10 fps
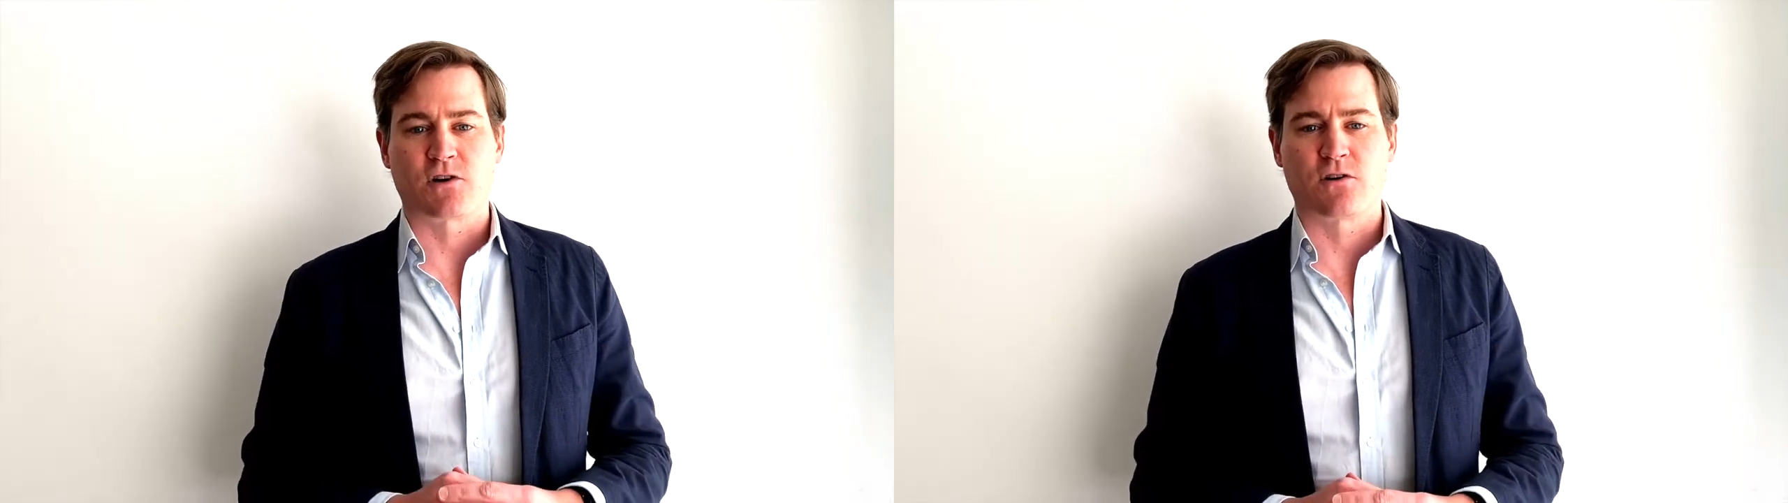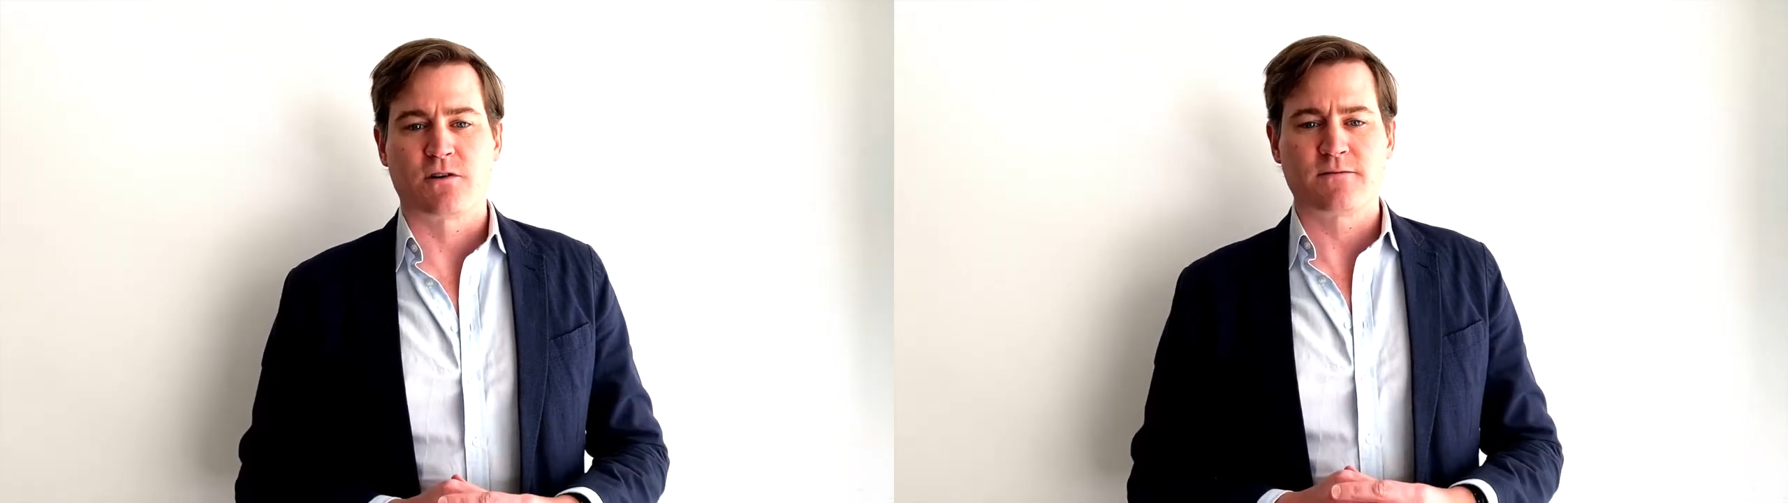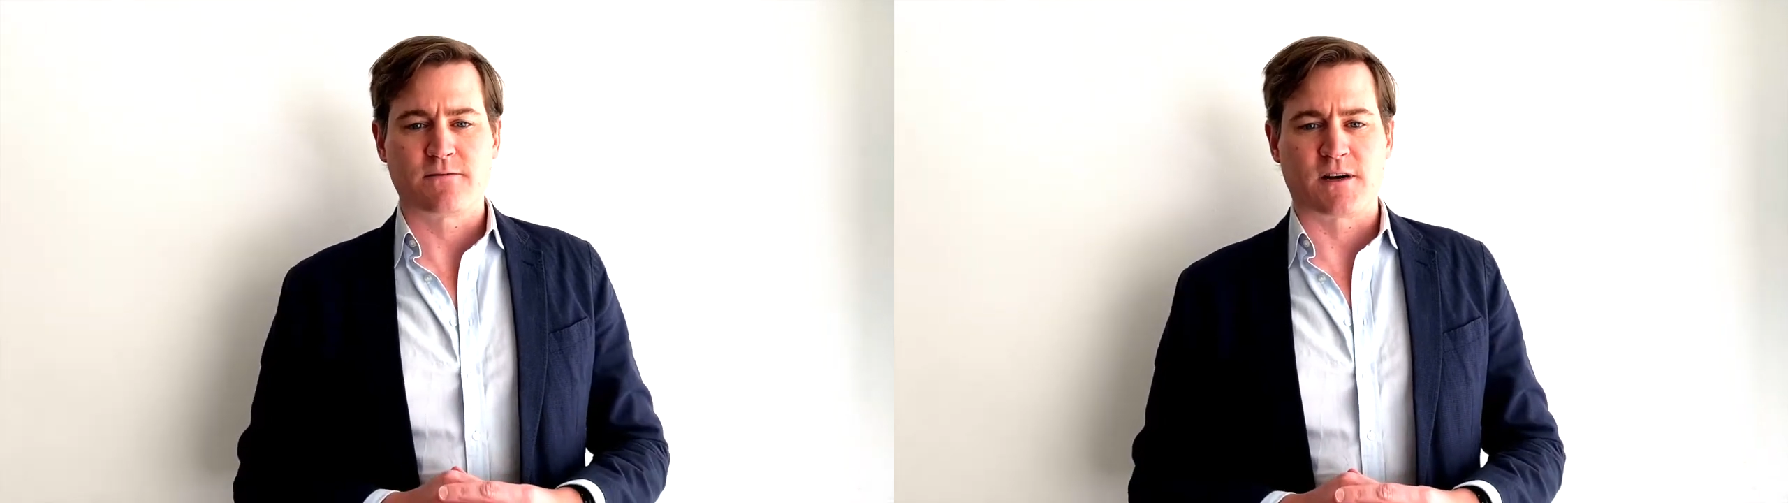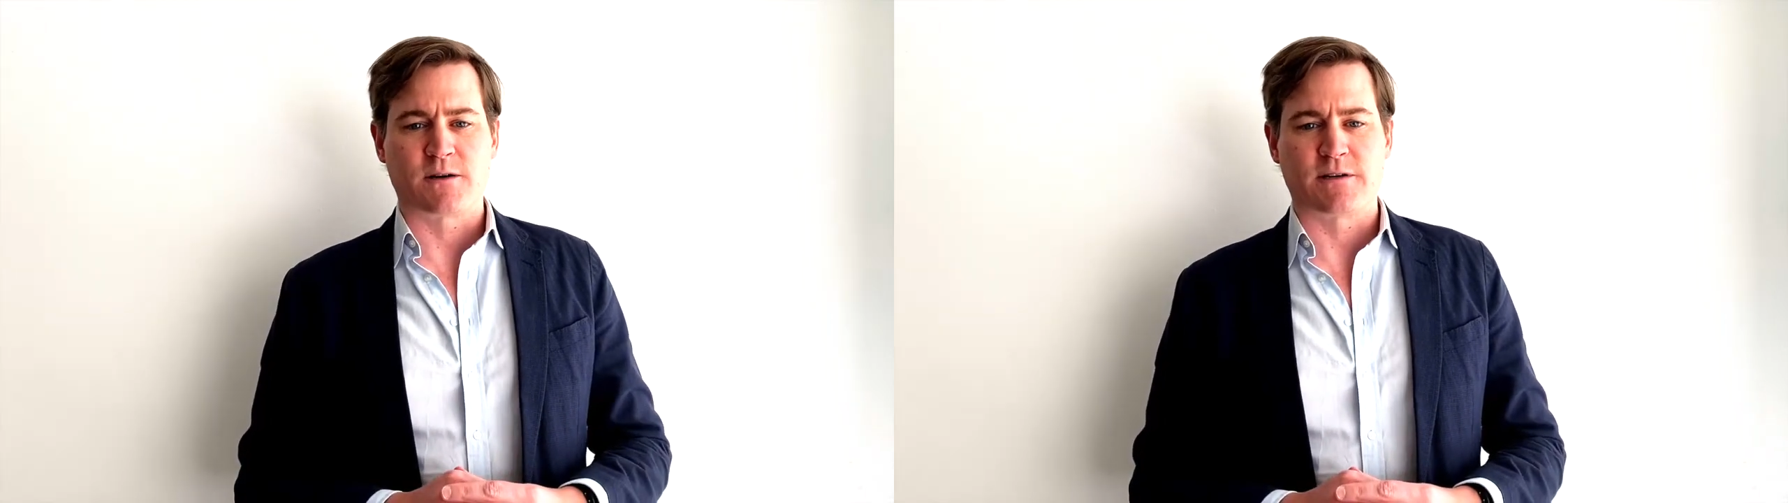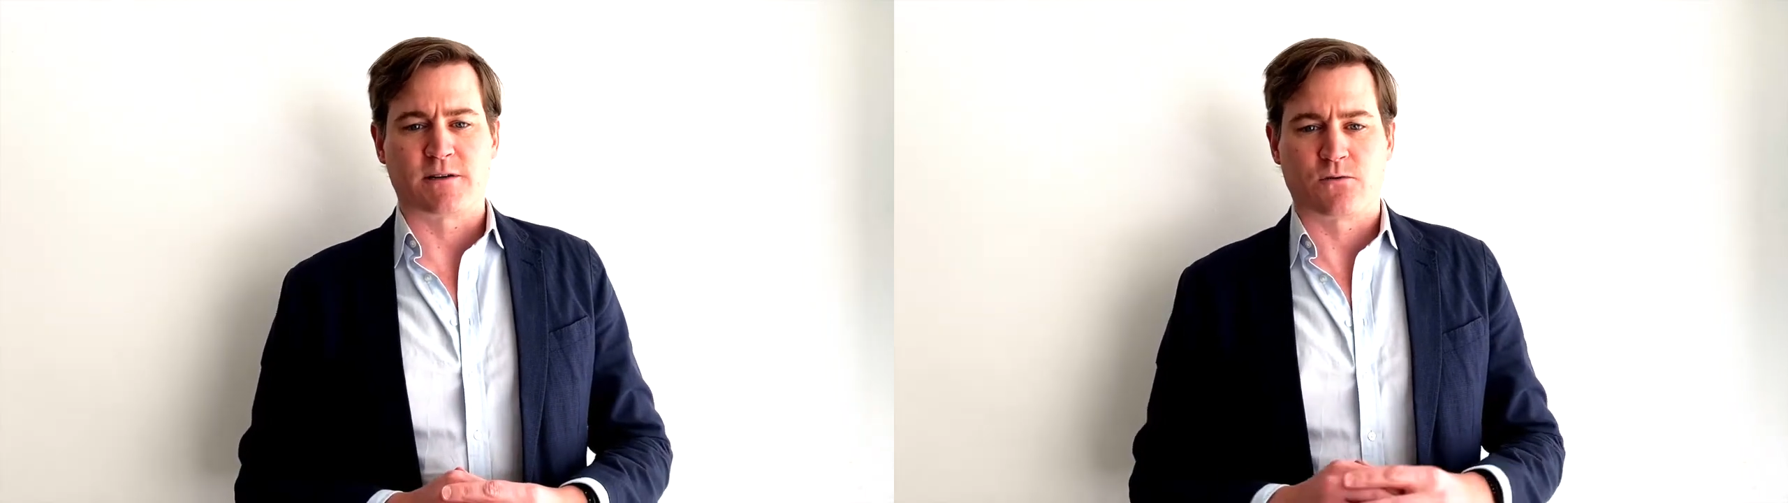current
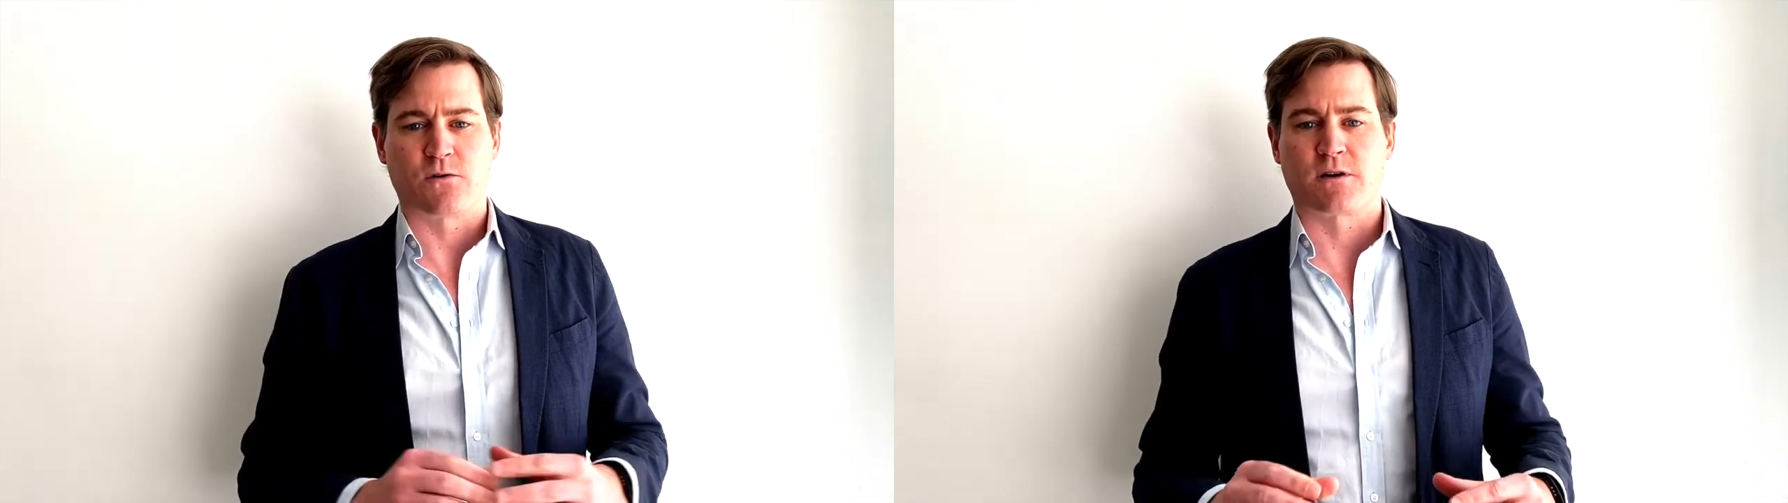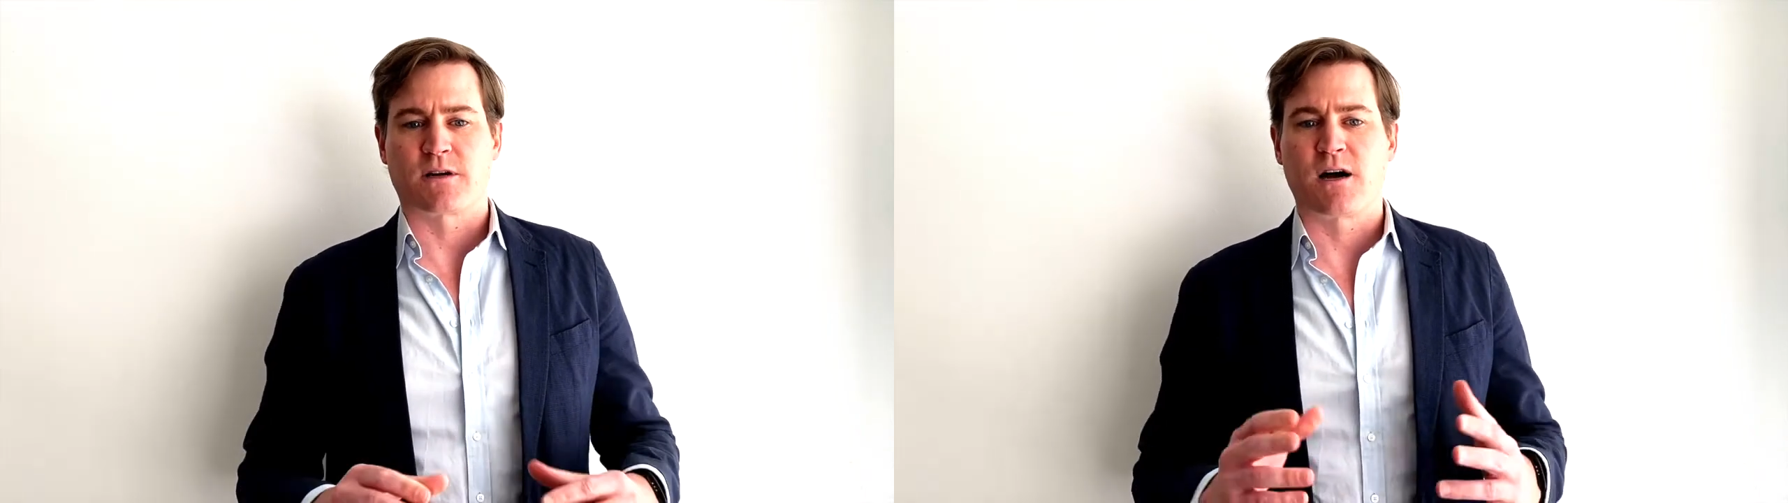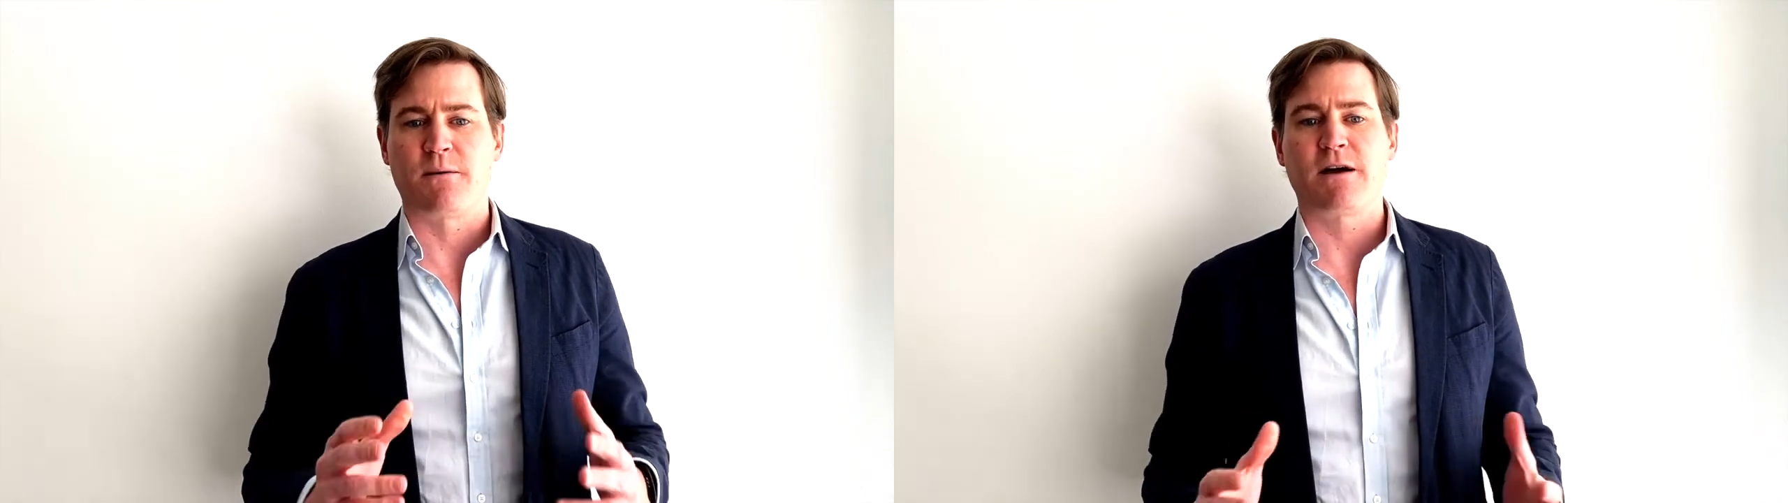environment in order to come